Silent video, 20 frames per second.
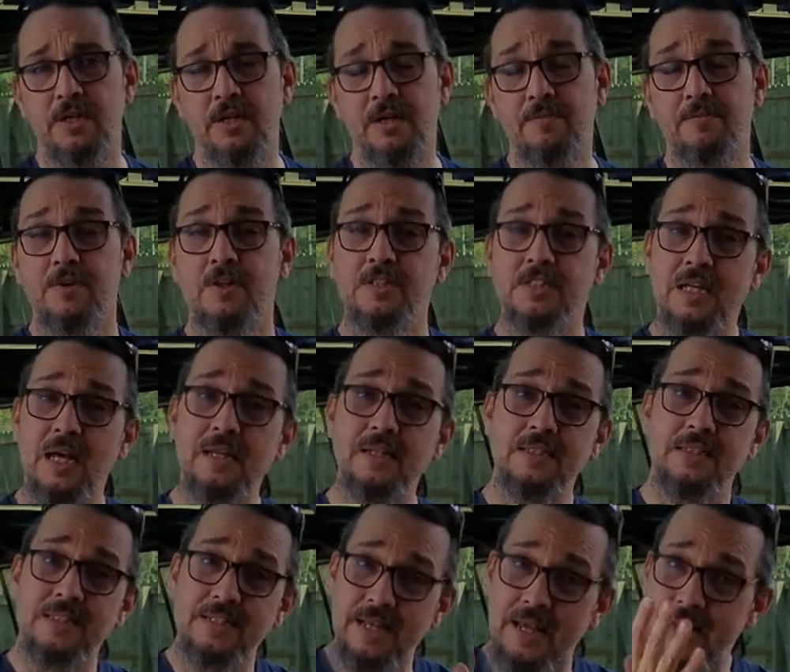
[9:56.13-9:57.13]
And if you decide to
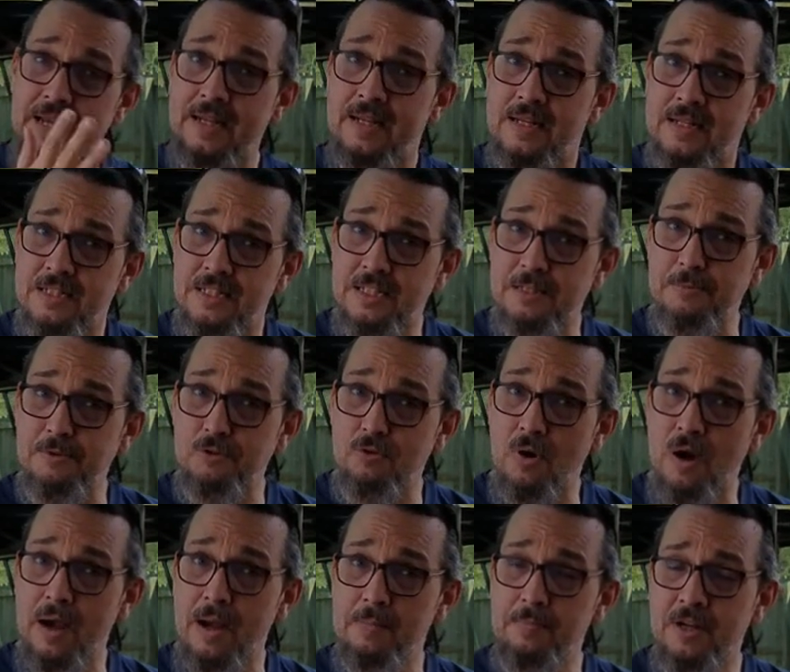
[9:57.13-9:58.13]
stay
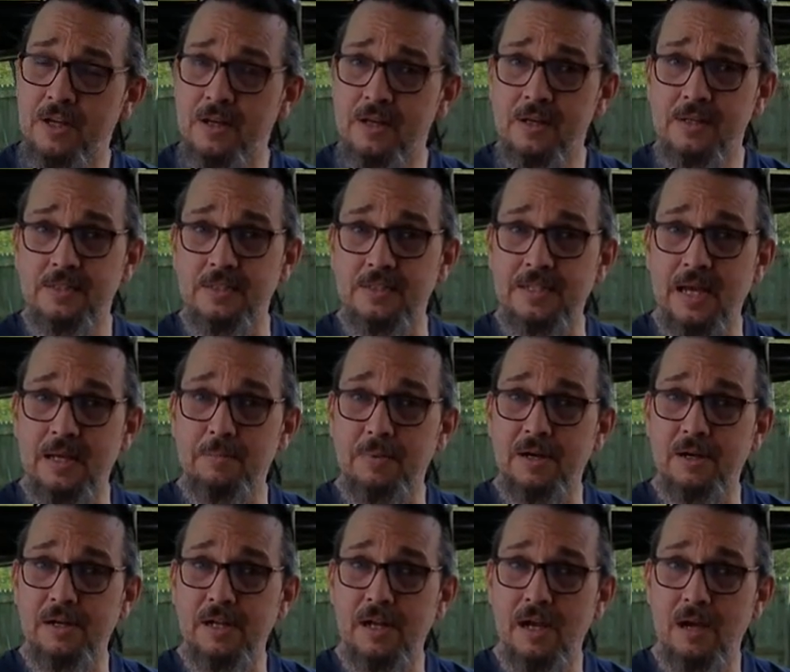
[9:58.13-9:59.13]
subscribed to Dad Bear
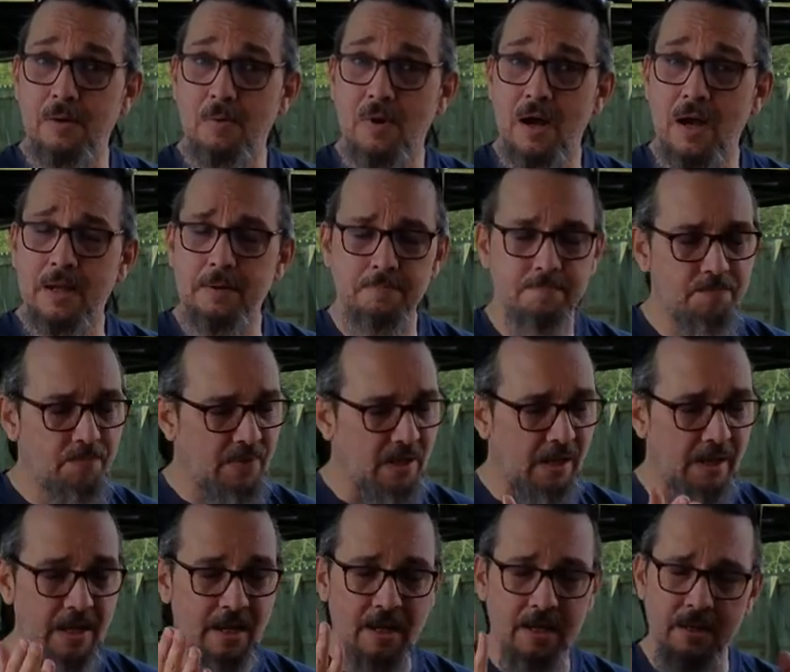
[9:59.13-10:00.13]
DIY,
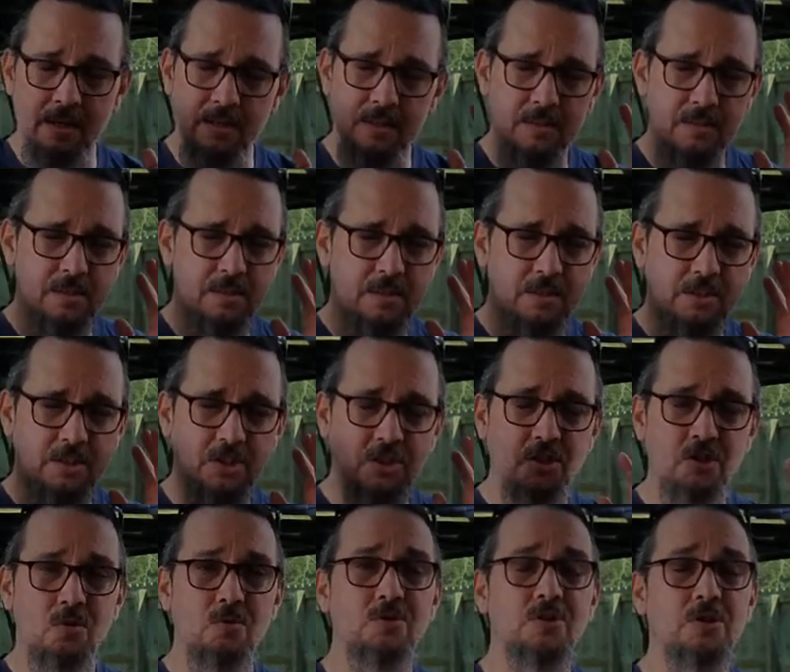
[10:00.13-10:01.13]
again,
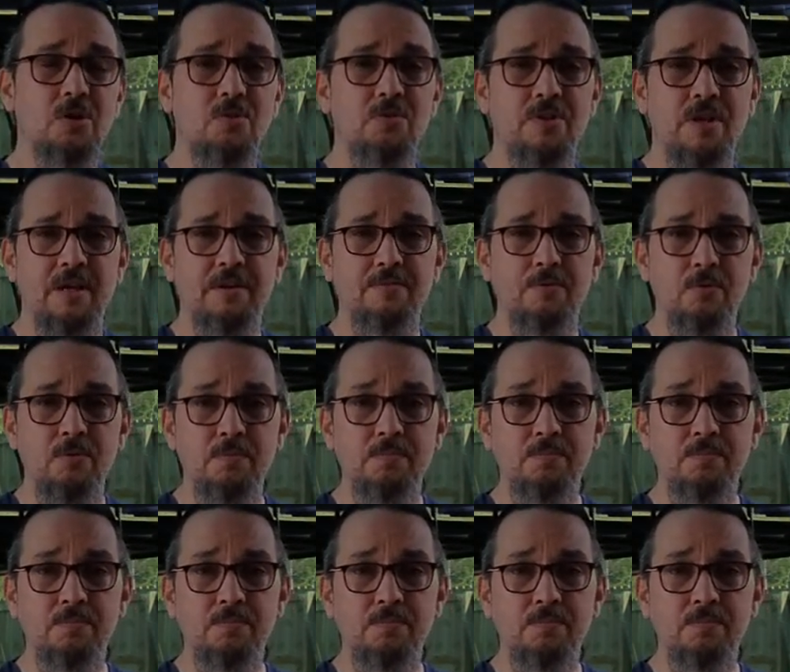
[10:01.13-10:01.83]
so thankful.